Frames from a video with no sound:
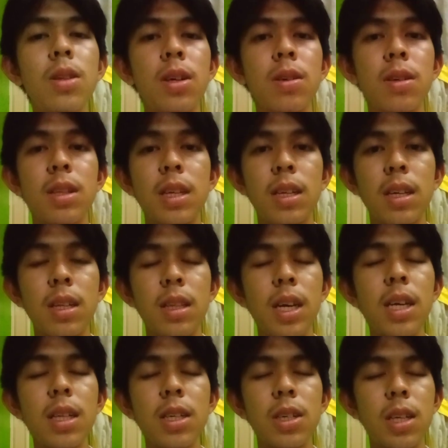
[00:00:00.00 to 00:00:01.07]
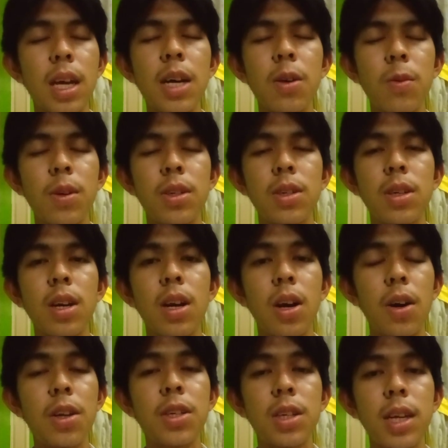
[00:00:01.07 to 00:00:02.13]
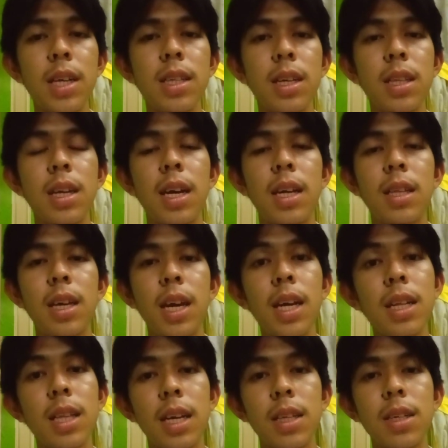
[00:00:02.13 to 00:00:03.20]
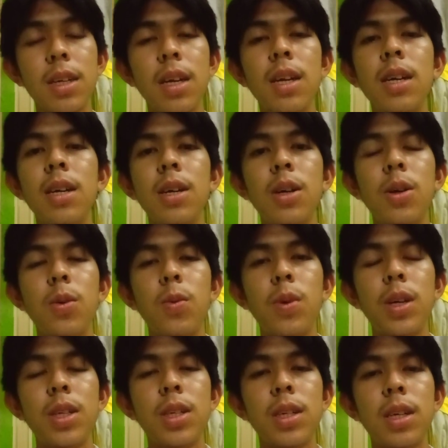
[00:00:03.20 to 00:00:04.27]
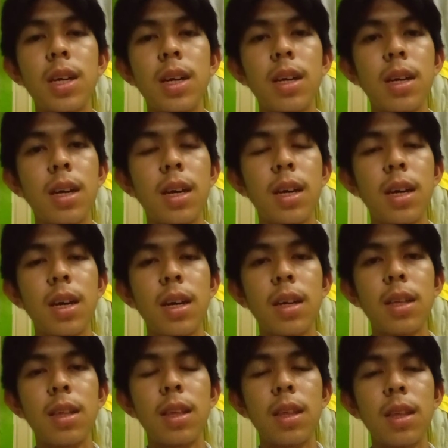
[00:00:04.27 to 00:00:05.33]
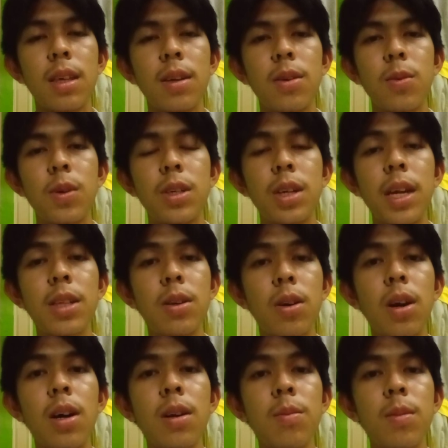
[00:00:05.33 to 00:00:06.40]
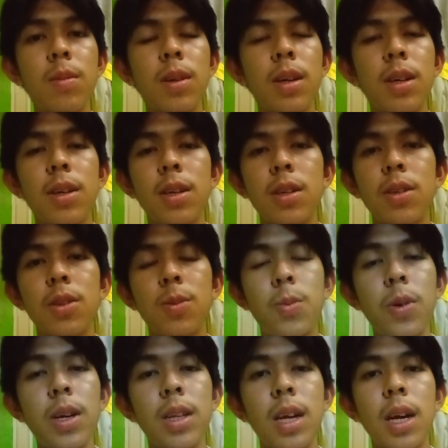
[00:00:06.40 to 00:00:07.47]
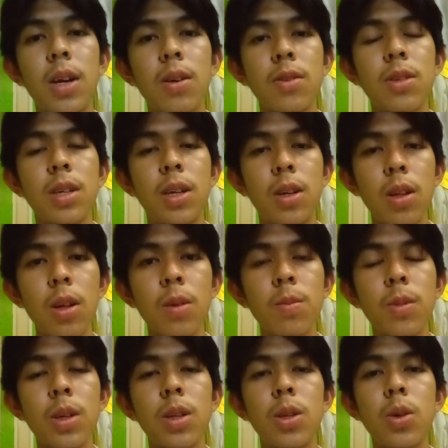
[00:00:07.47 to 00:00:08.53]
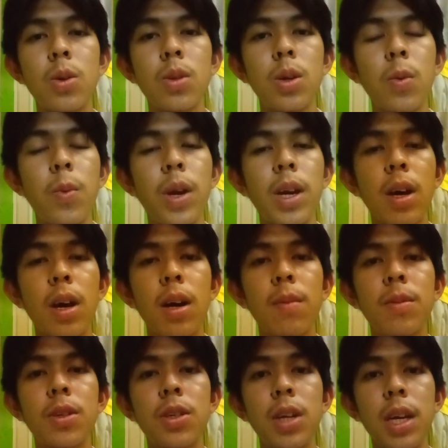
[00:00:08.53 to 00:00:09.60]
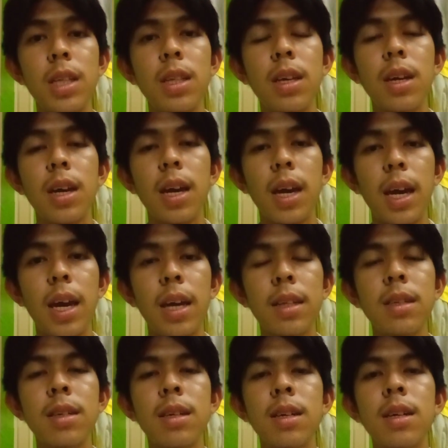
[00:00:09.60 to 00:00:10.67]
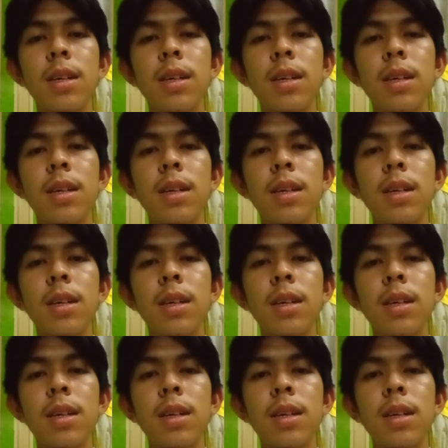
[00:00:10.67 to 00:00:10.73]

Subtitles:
know, the English language originated in England, which, uh, which later on spread across the globe through the way of trade and